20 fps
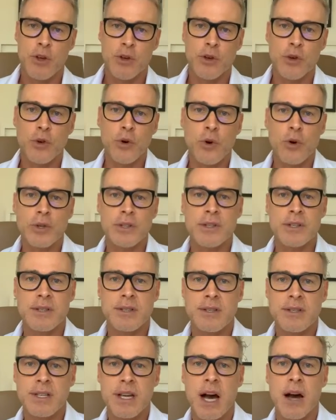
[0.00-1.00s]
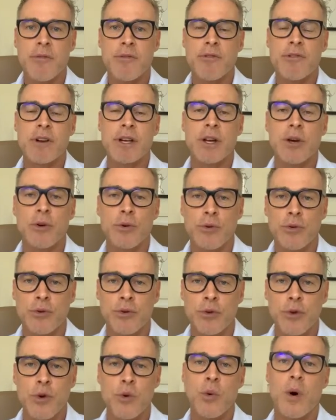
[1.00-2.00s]
You're discovering who
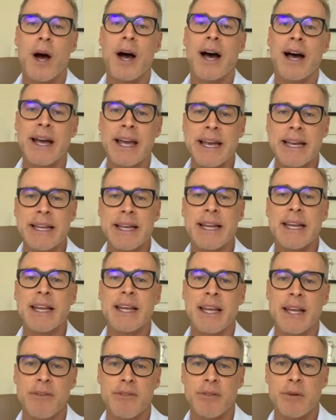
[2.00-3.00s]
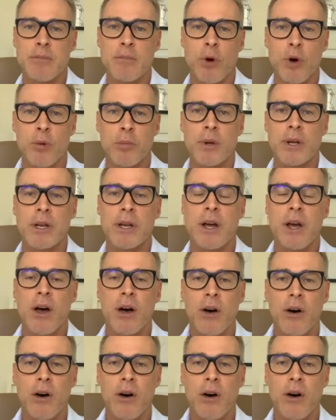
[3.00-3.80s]
you are in any given moment